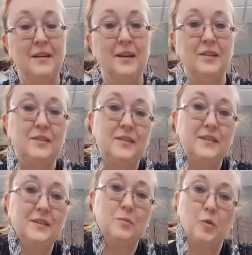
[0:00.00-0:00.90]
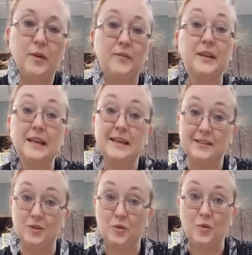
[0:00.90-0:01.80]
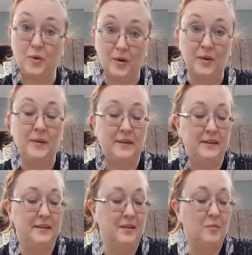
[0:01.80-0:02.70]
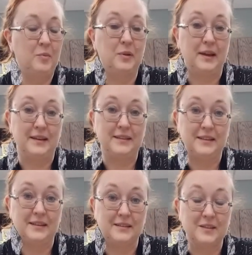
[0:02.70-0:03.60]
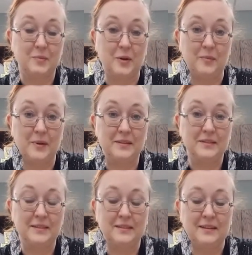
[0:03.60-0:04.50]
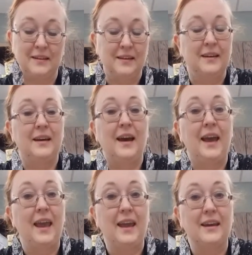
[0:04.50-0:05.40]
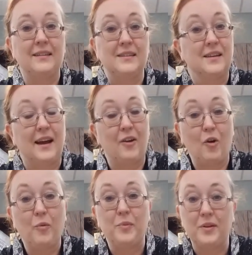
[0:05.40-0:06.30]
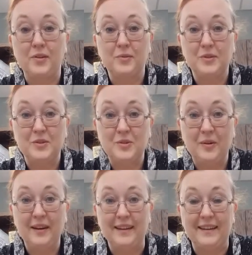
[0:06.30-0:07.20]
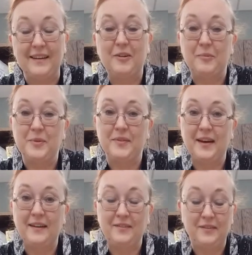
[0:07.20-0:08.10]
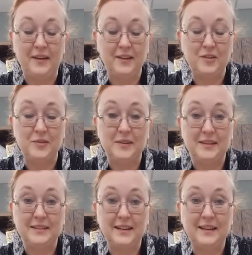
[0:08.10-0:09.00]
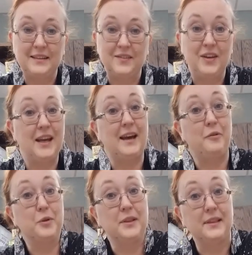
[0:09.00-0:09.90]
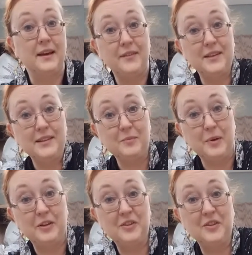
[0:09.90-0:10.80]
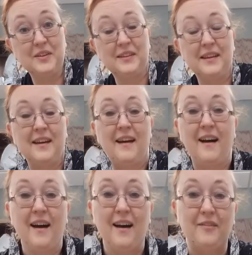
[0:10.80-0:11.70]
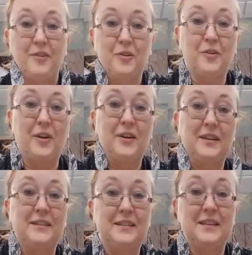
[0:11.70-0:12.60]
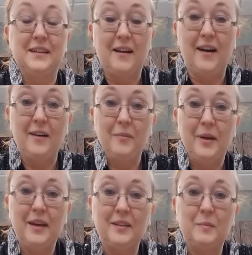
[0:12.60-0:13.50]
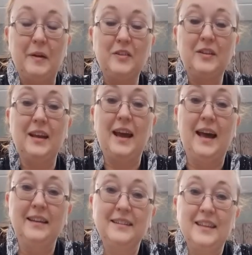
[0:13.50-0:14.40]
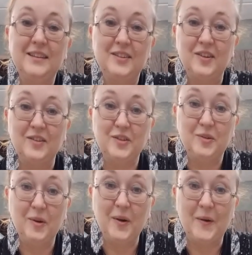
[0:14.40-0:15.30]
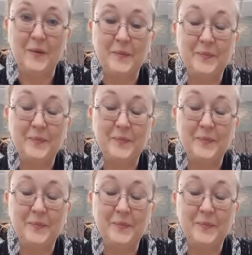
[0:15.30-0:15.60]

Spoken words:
So this is more of an indoor planting experiment. And I hope that you enjoy it. I hope you've had fun doing this activity. I would love to see pictures of your gardens in a cup, especially as they start to grow.